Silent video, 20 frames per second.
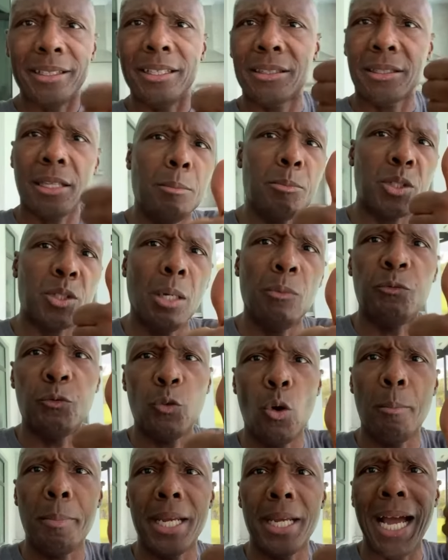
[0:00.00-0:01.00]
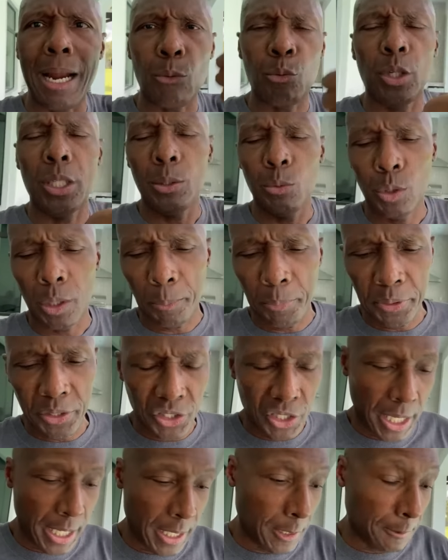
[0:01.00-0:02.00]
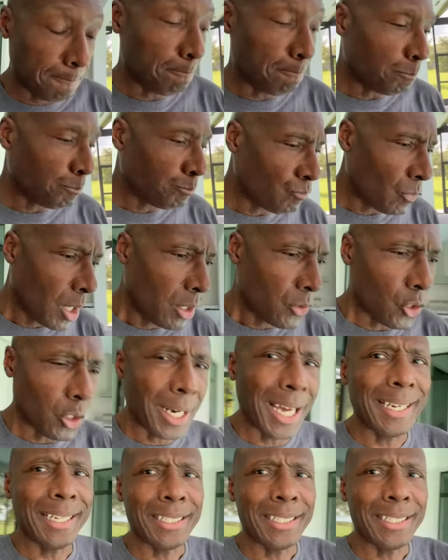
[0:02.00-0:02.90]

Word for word: the thumbs up for me. I really would appreciate it. So now